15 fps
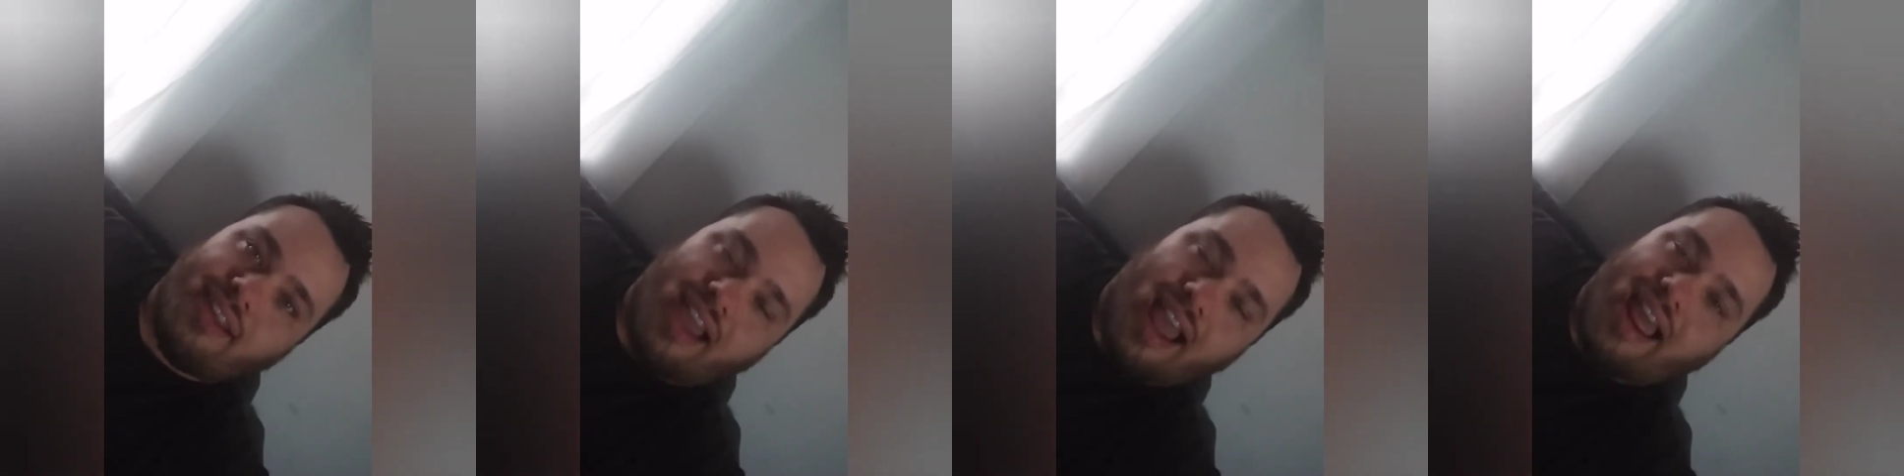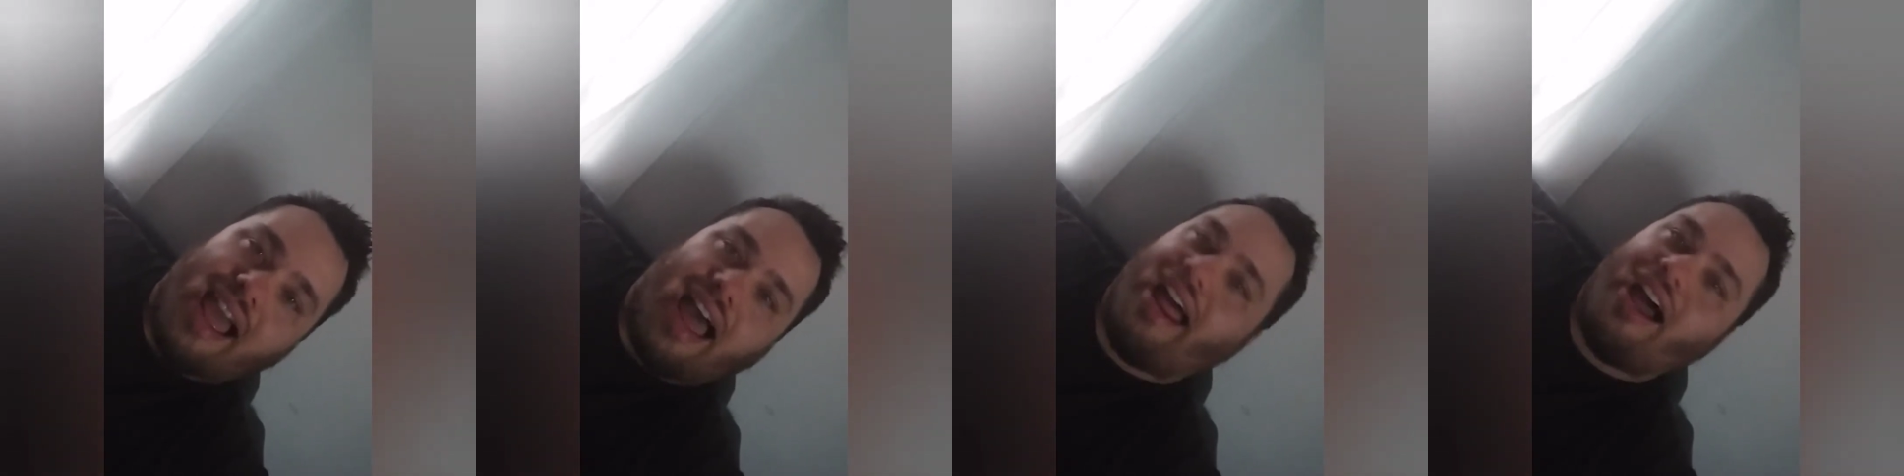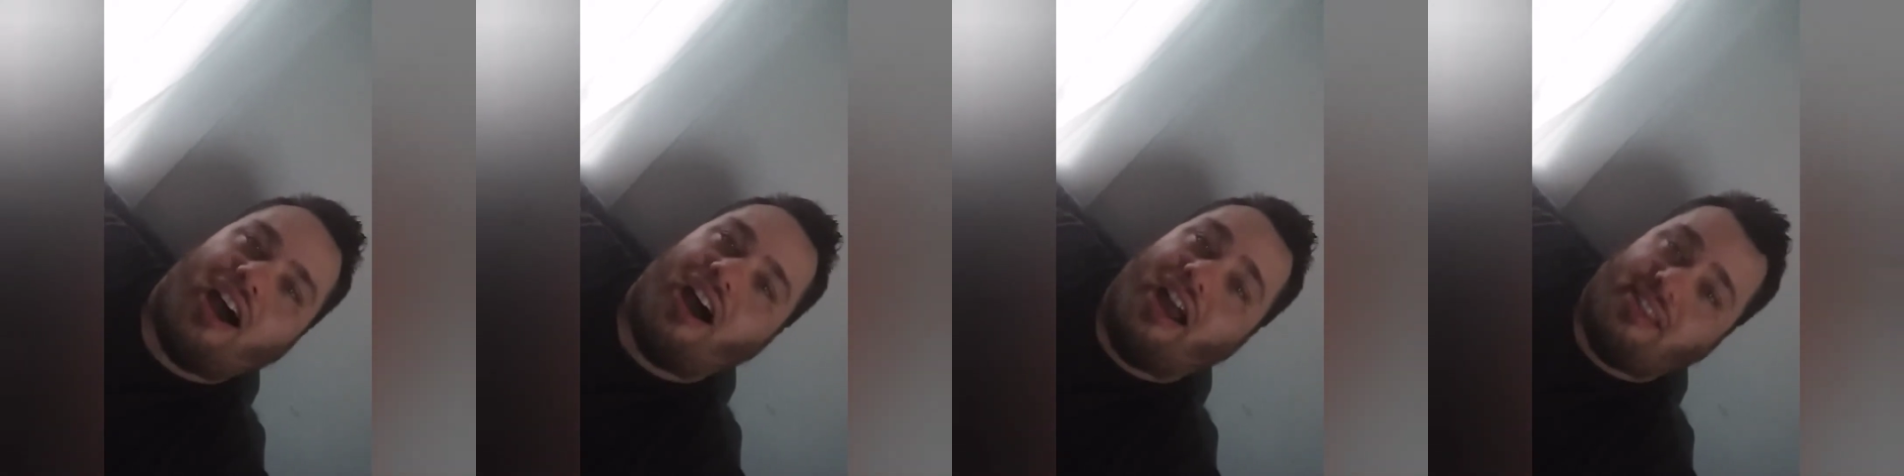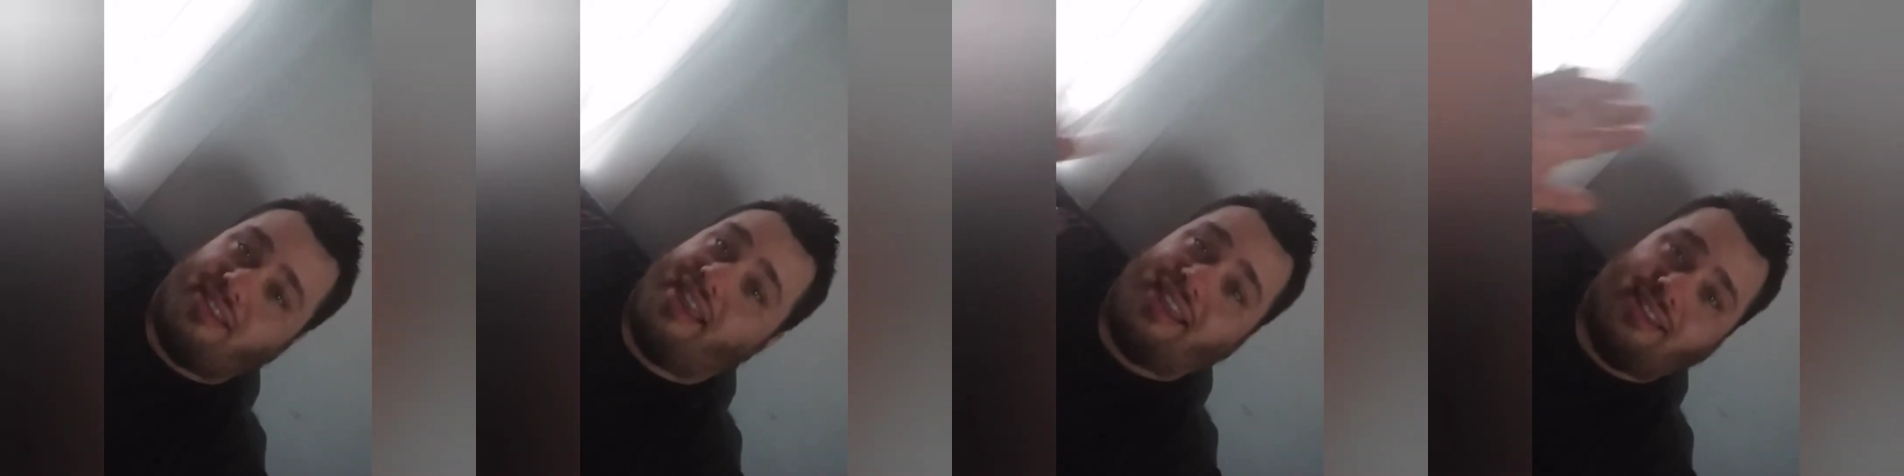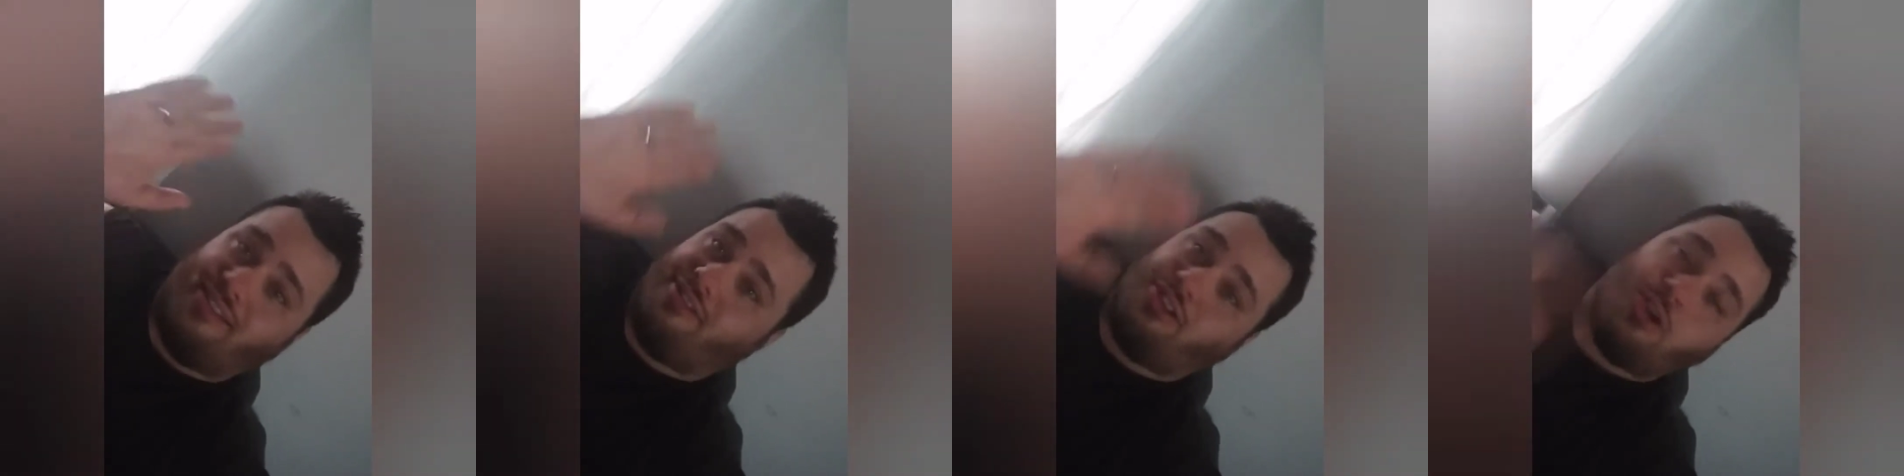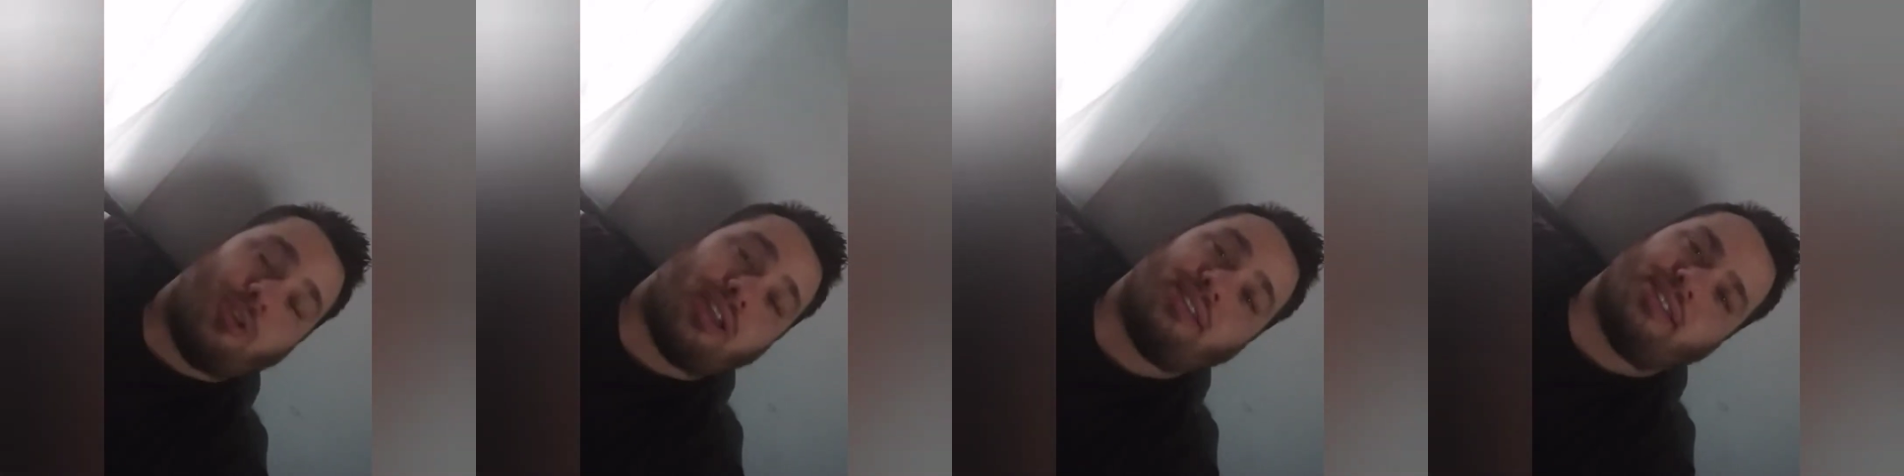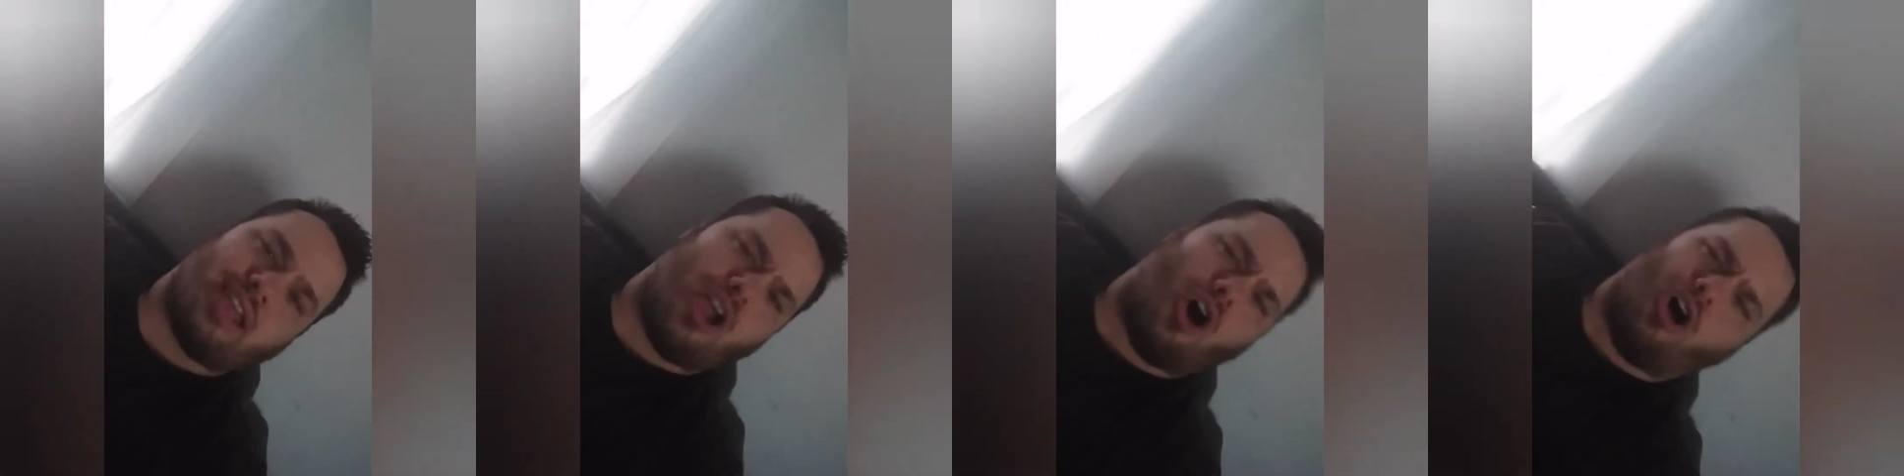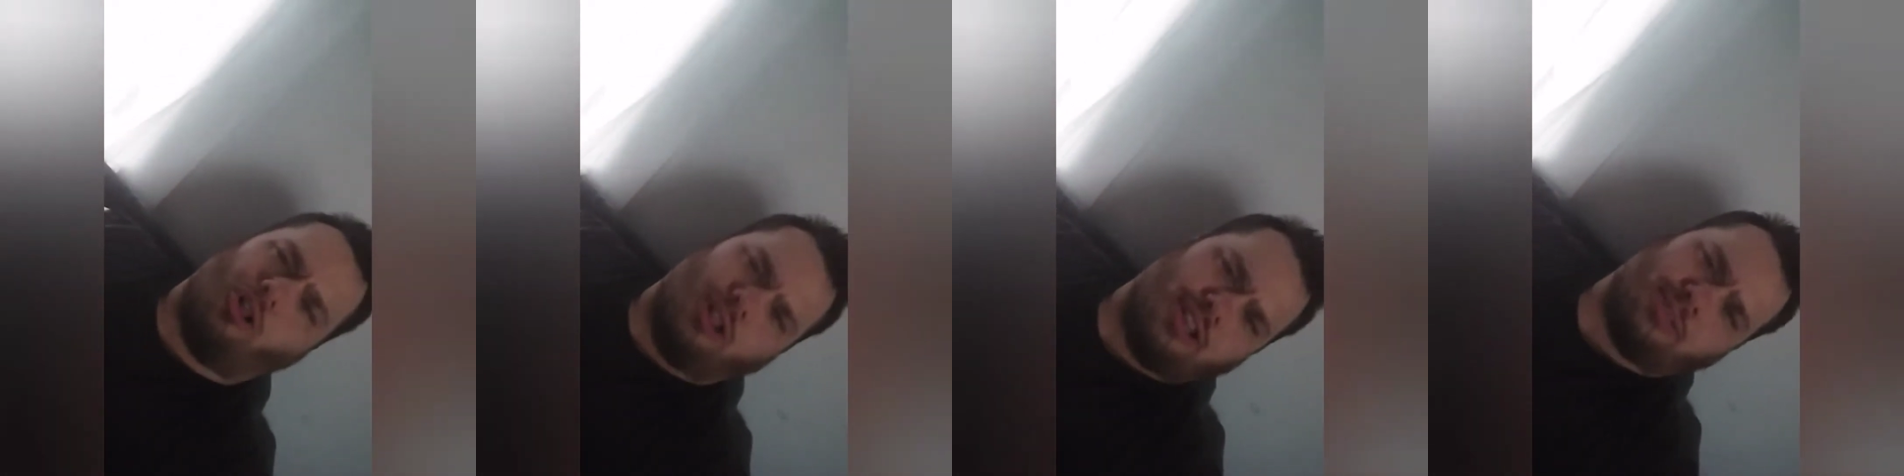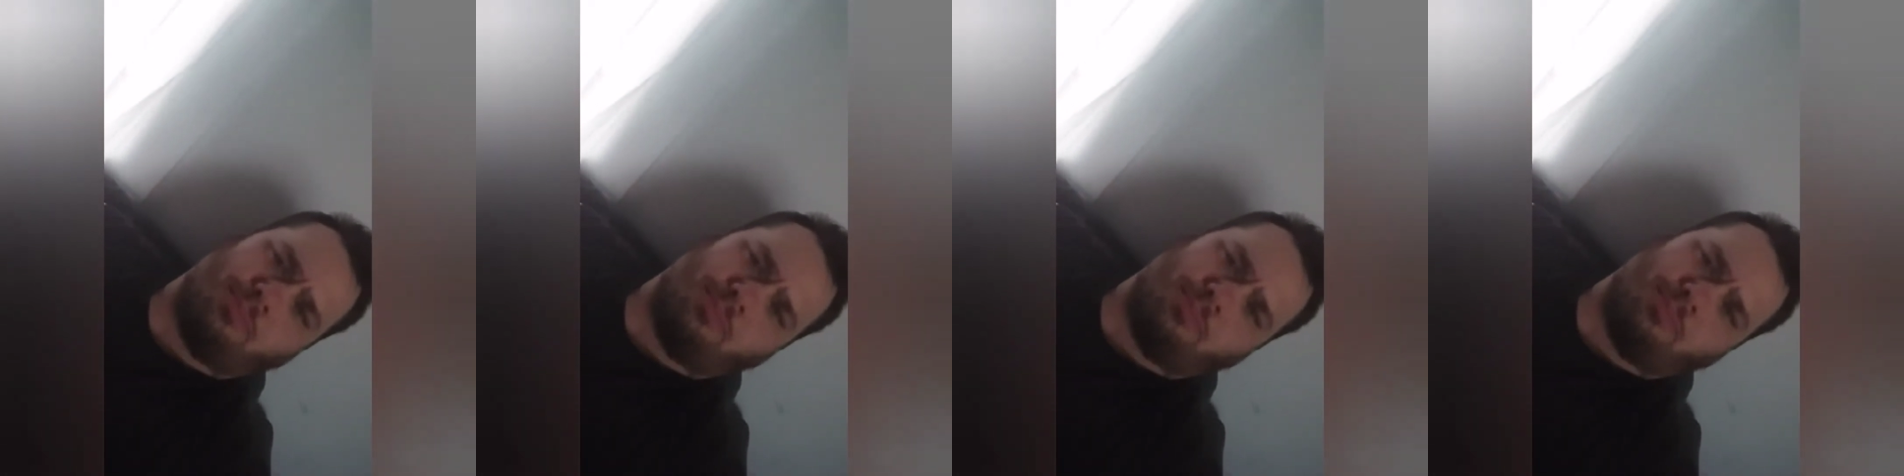And, uh, and you can say, oh,